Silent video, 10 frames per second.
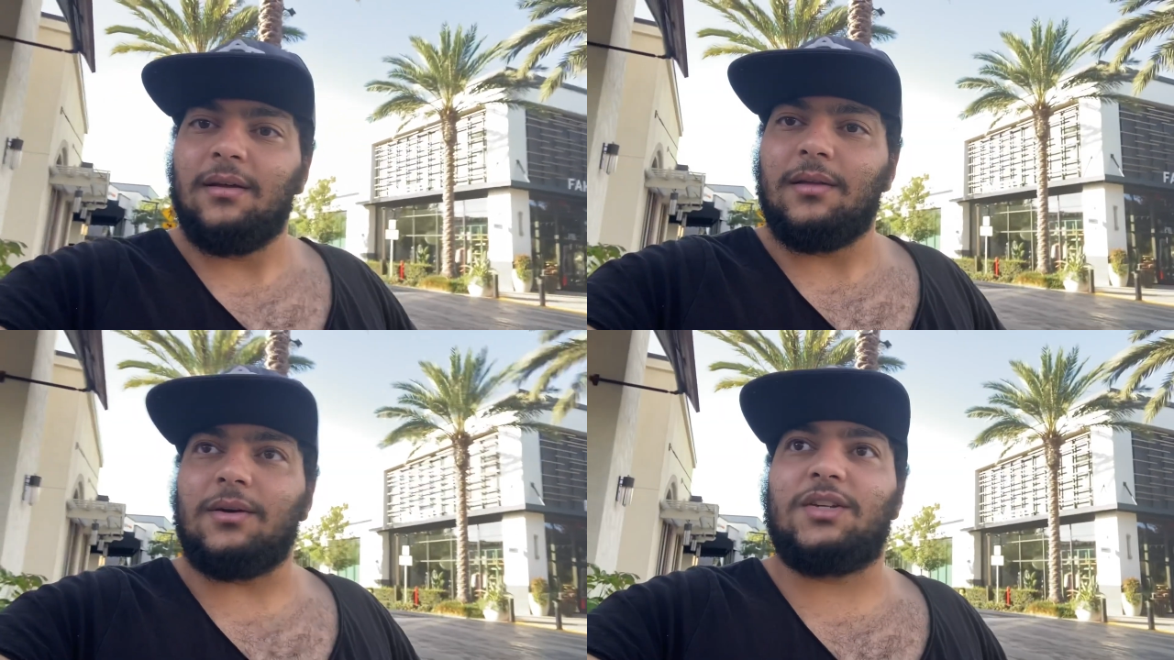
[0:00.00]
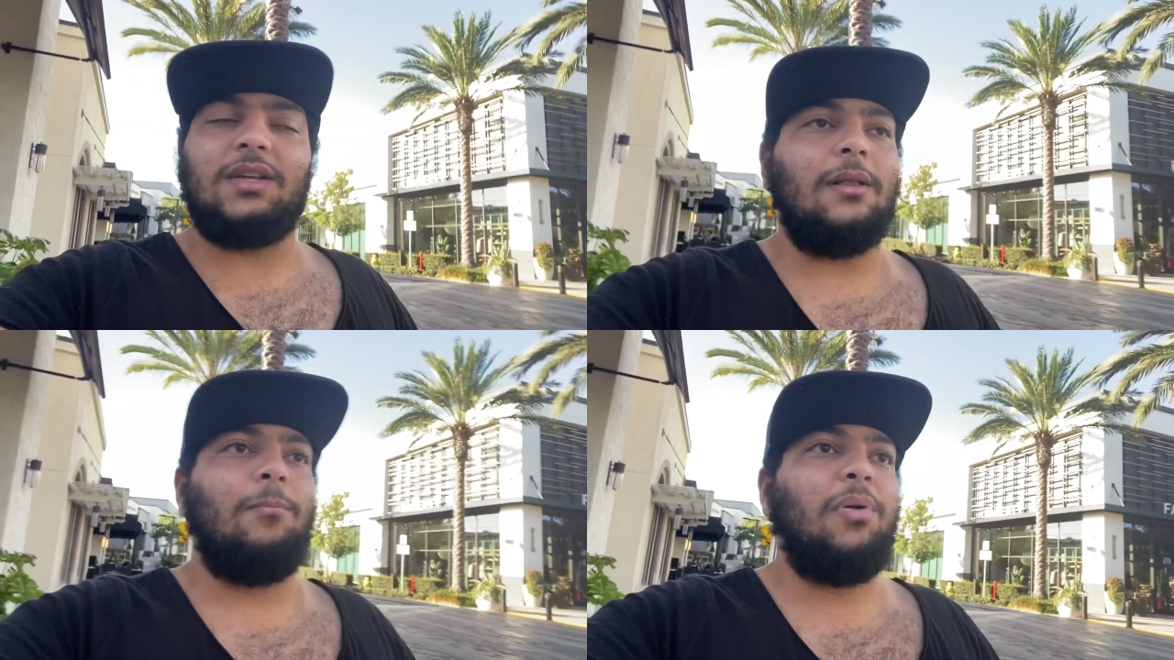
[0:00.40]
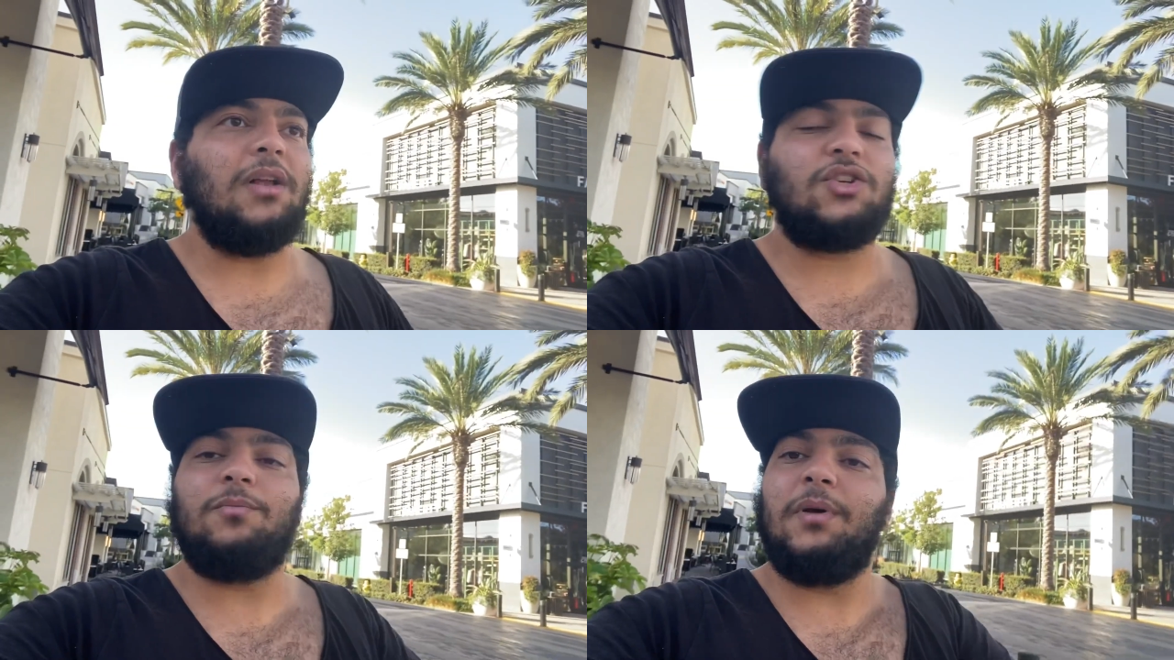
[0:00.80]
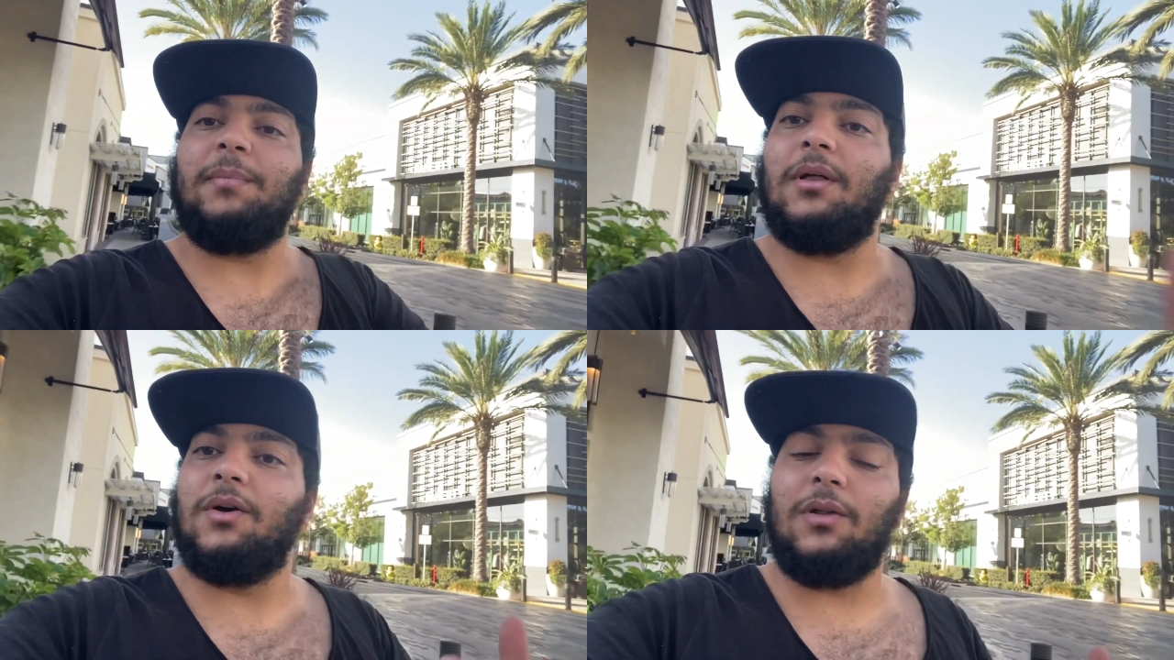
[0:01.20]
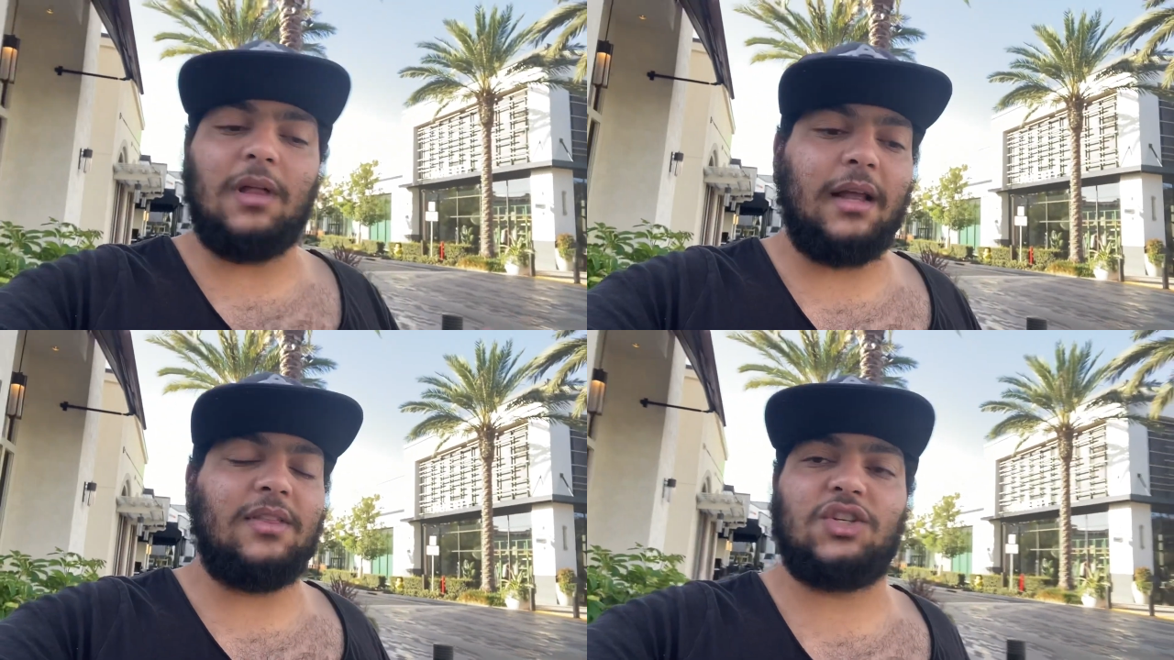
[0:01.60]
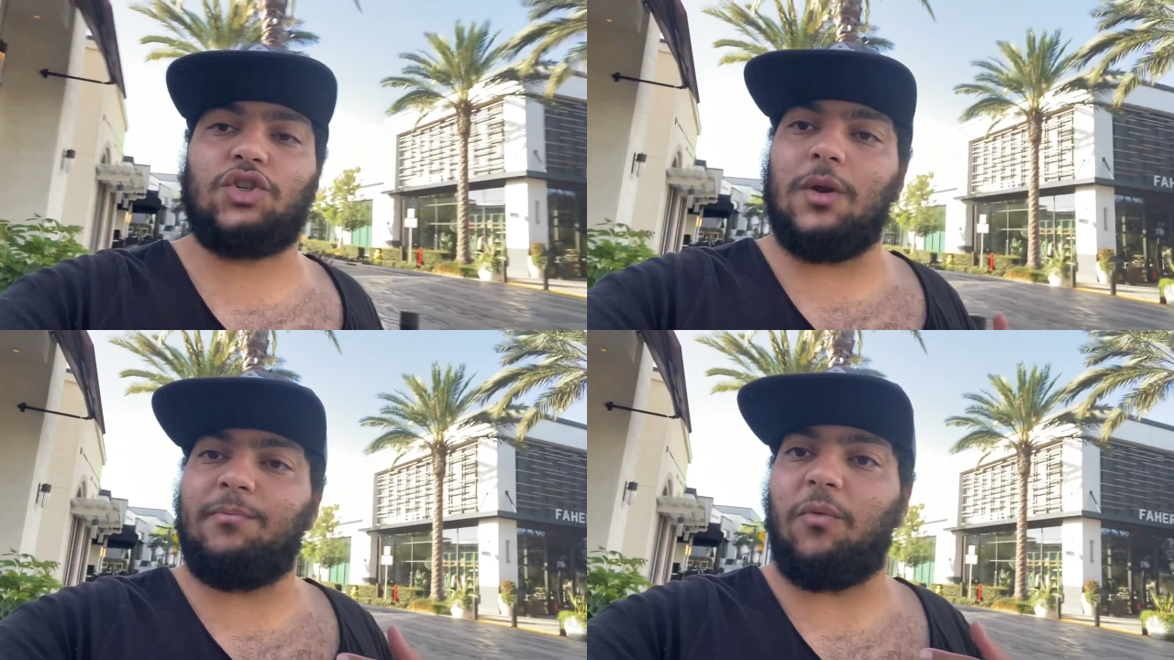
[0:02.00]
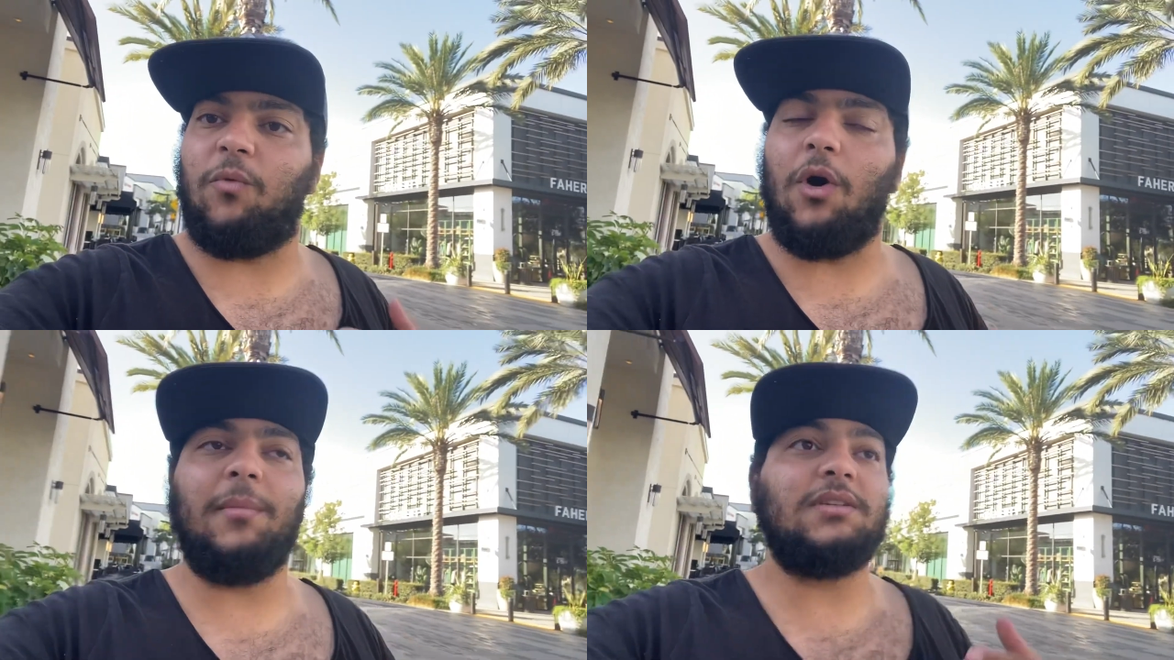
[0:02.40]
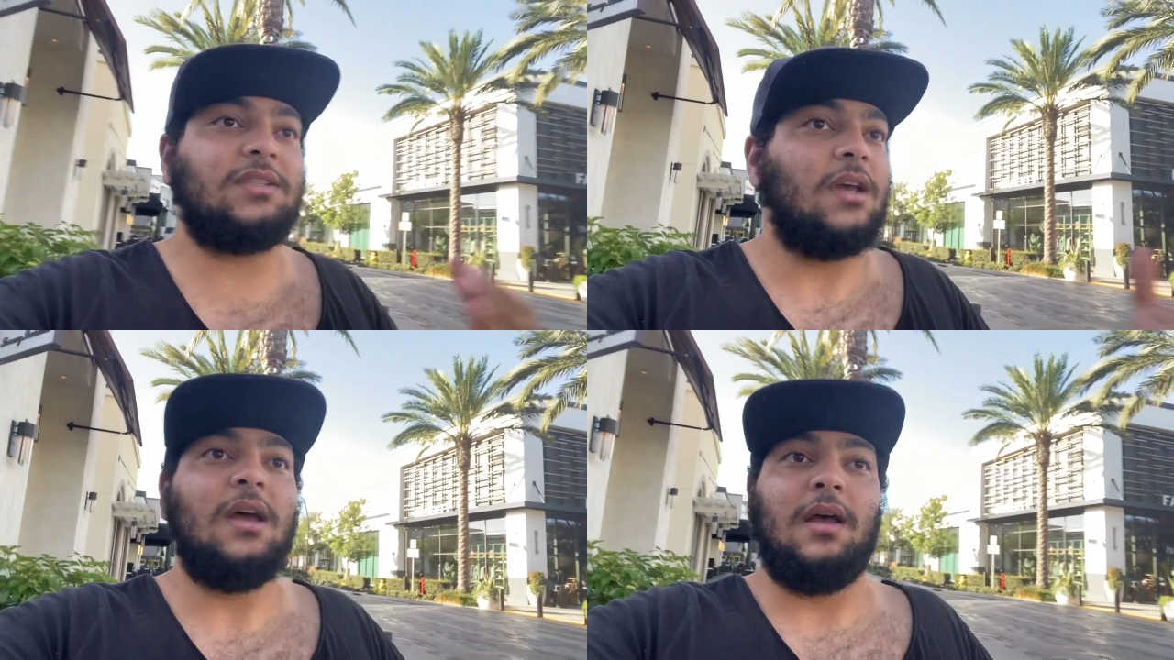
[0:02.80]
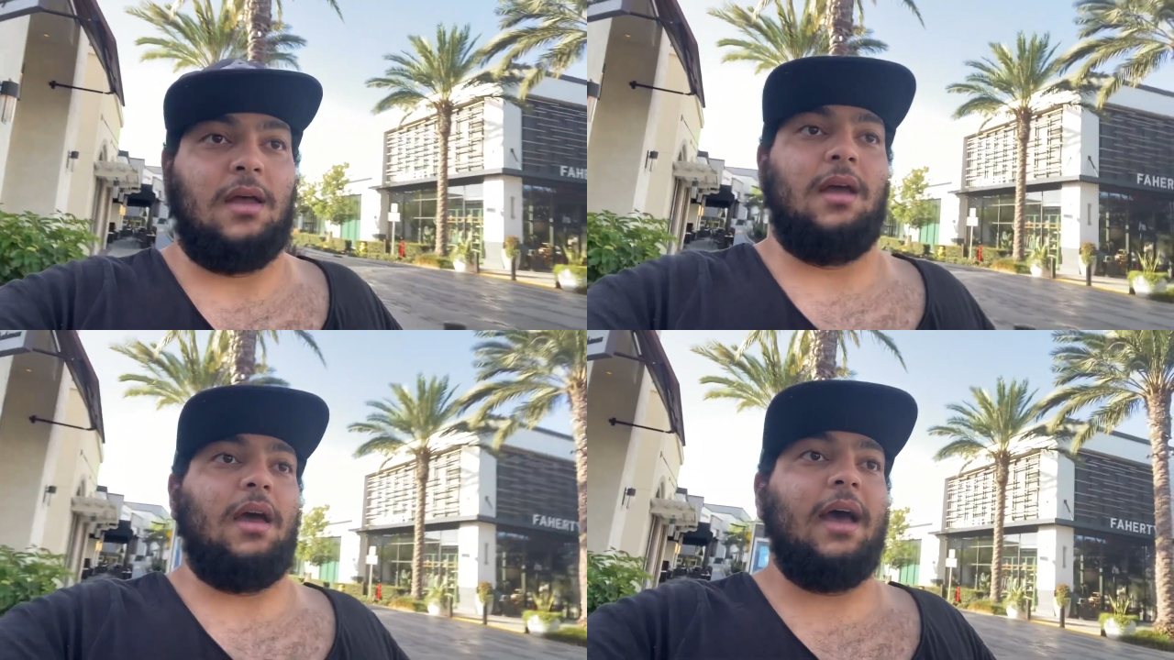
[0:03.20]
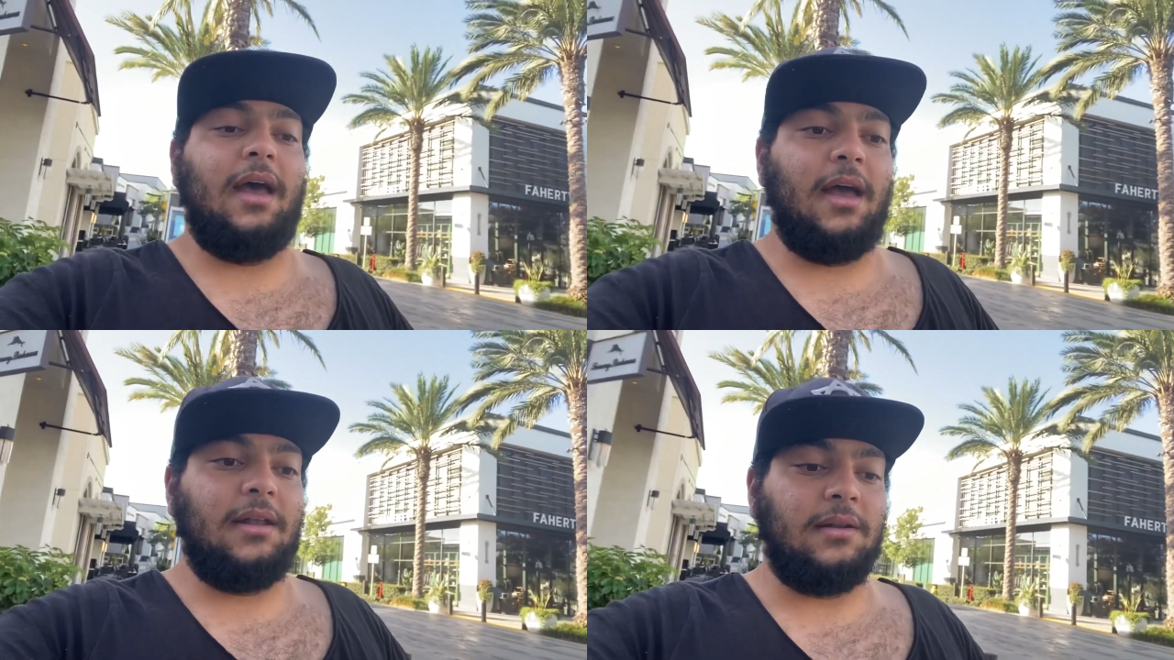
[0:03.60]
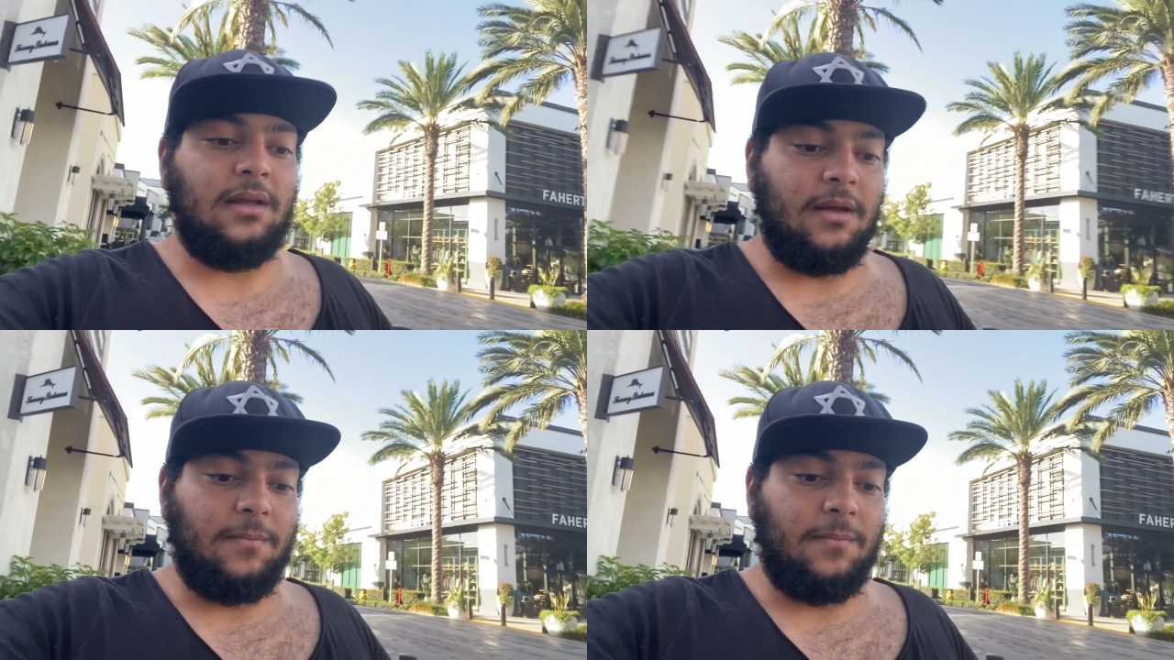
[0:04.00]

There's still a bunch of people who like the street performance and